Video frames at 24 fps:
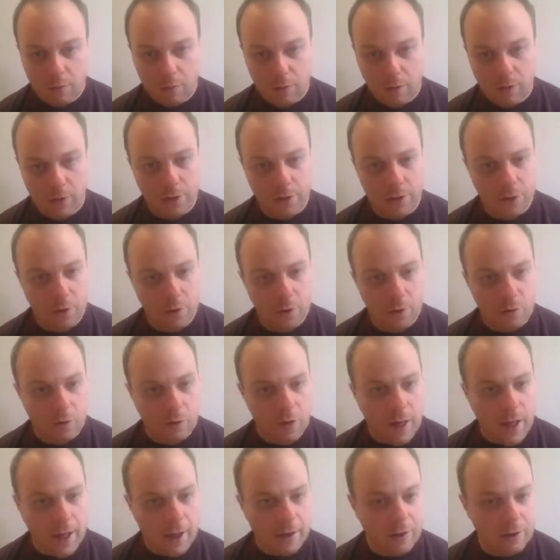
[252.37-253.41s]
Really new
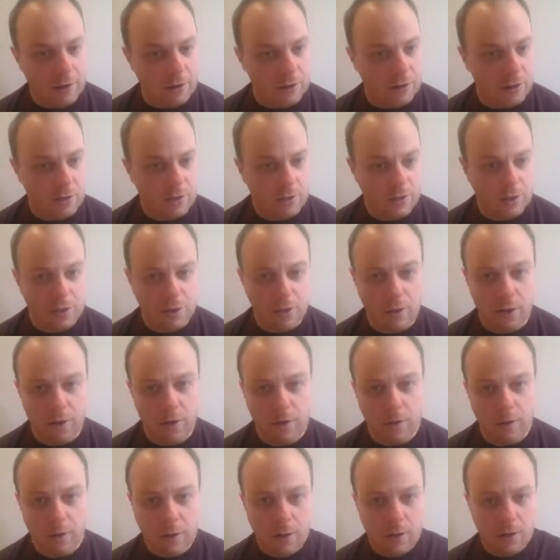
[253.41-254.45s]
lacquer, looks
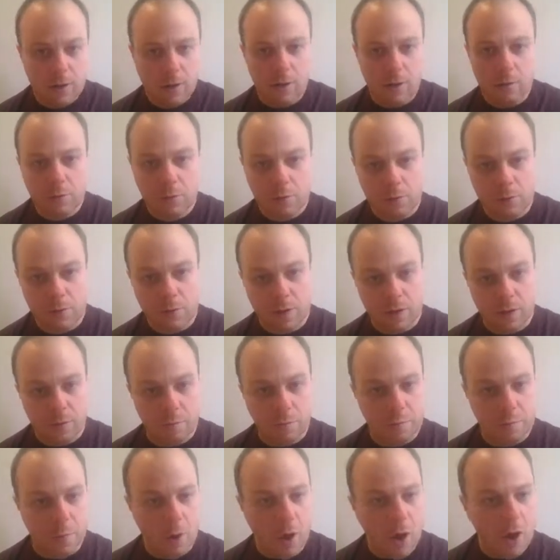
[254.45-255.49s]
good. Comes with
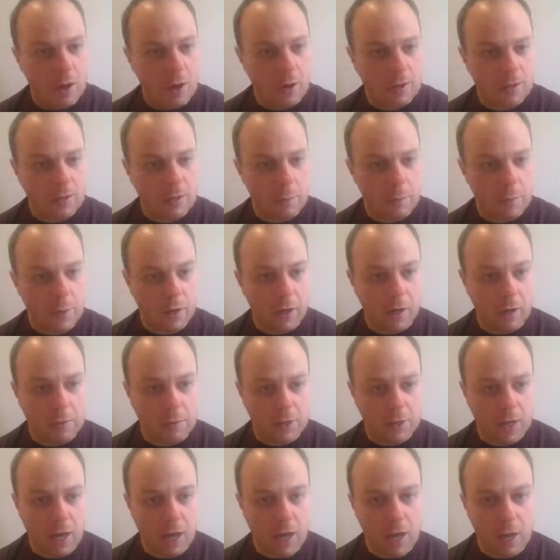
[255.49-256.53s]
the box, the
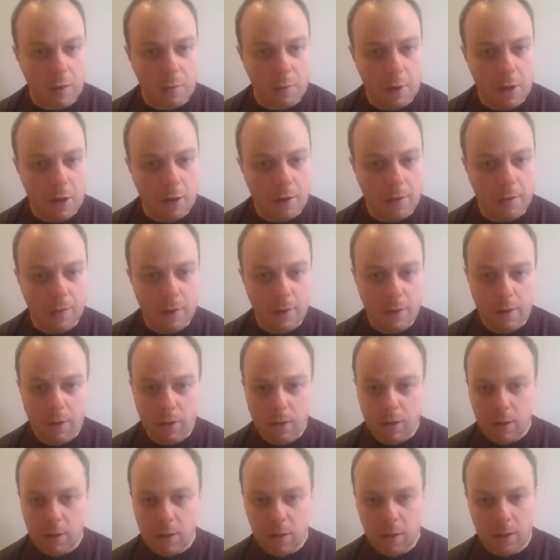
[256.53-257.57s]
pickups came in.
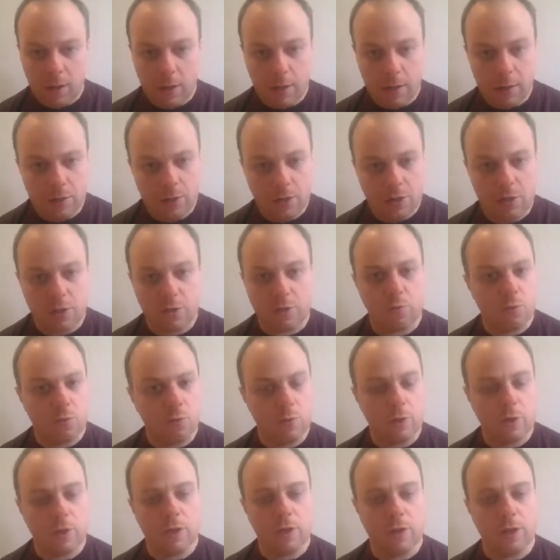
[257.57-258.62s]
Just
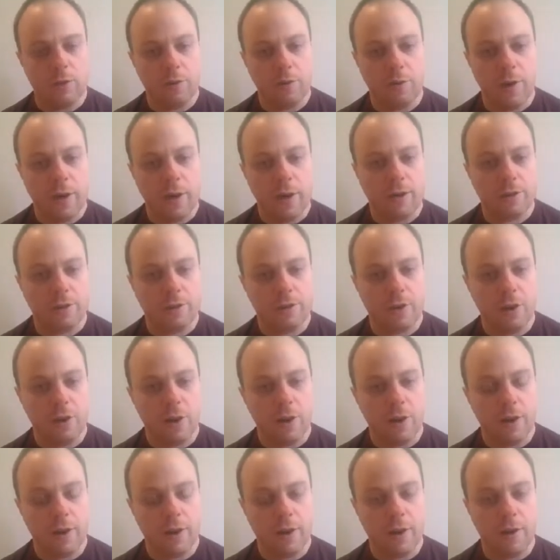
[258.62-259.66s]
really great
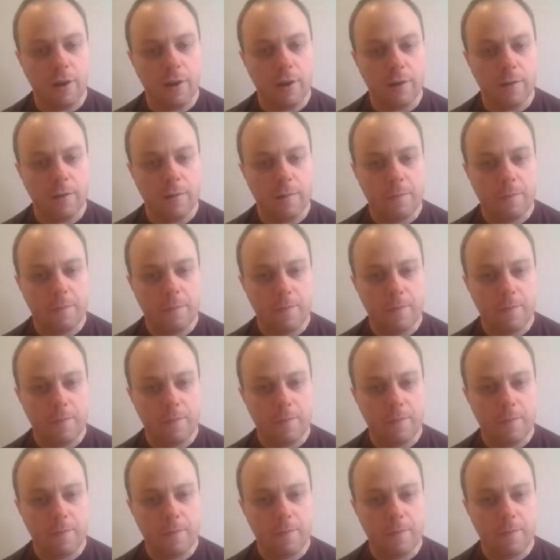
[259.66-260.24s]
guitar here.